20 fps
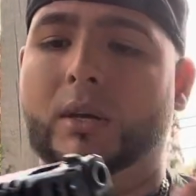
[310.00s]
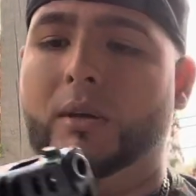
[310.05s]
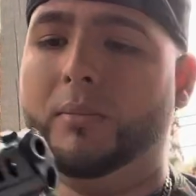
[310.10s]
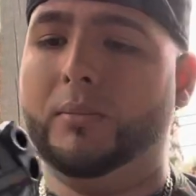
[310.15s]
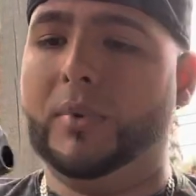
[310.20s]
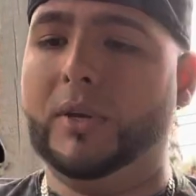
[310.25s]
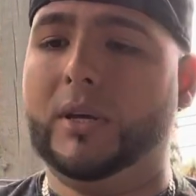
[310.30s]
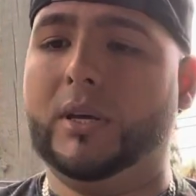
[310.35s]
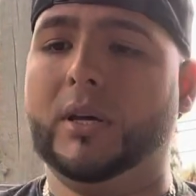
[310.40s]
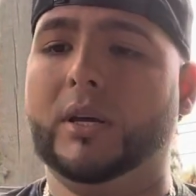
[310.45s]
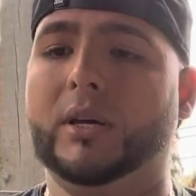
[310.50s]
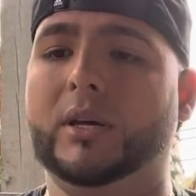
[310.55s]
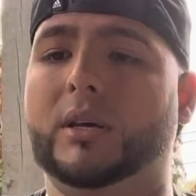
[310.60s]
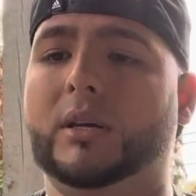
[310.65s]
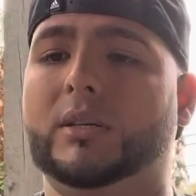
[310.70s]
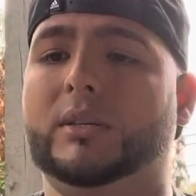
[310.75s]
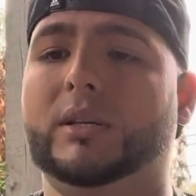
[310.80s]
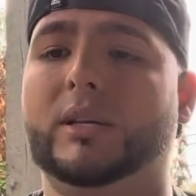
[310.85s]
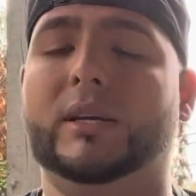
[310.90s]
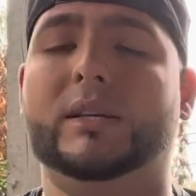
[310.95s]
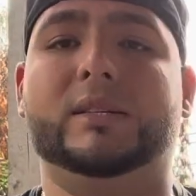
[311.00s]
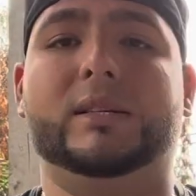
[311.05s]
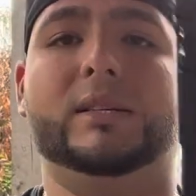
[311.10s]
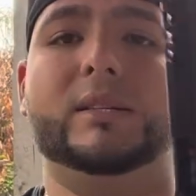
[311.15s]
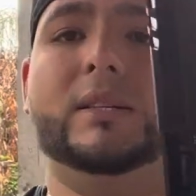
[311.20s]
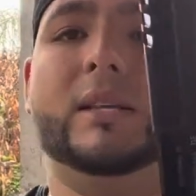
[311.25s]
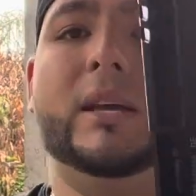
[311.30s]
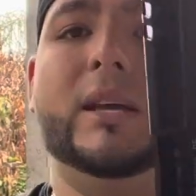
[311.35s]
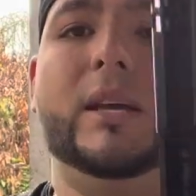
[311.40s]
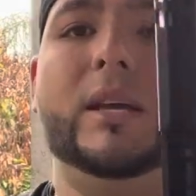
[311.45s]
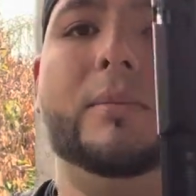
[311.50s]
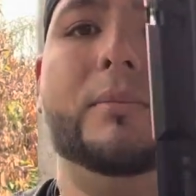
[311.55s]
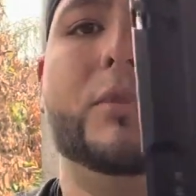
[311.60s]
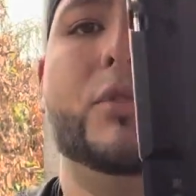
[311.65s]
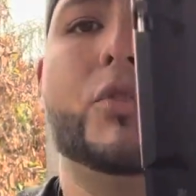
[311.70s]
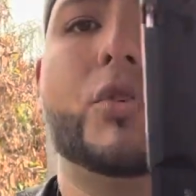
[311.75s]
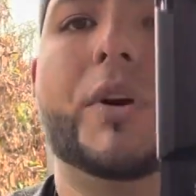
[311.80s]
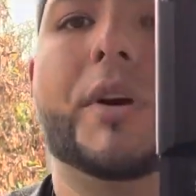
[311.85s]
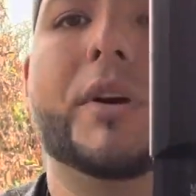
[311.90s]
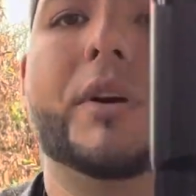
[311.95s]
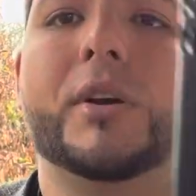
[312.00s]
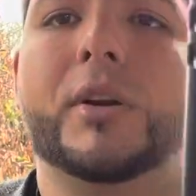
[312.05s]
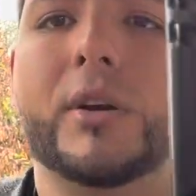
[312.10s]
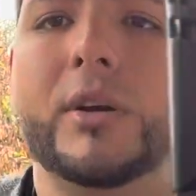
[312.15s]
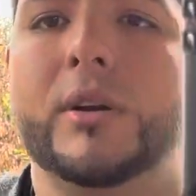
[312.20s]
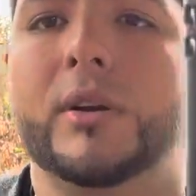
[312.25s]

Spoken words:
because it's the same trigger.